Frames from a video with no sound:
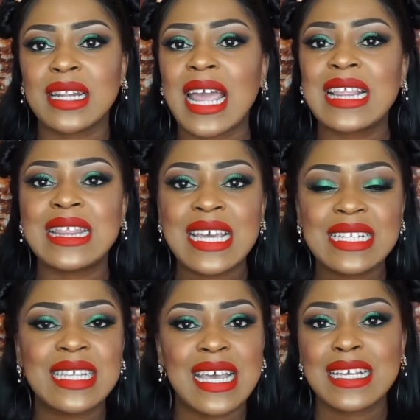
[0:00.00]
Like,
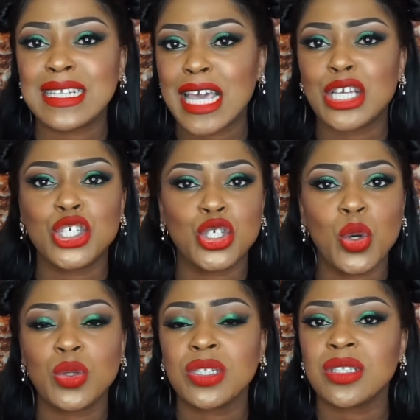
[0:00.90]
this is a
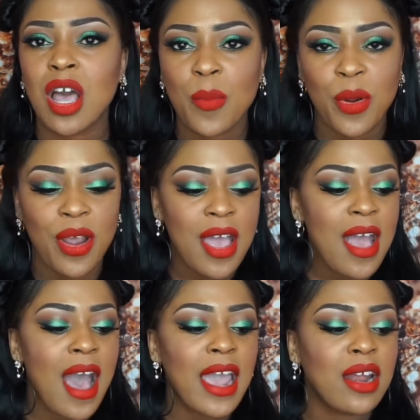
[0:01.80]
showstopper.
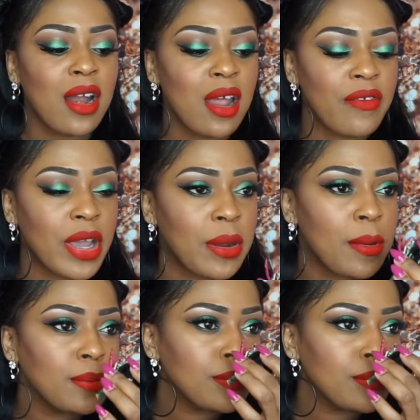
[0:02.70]
I love it.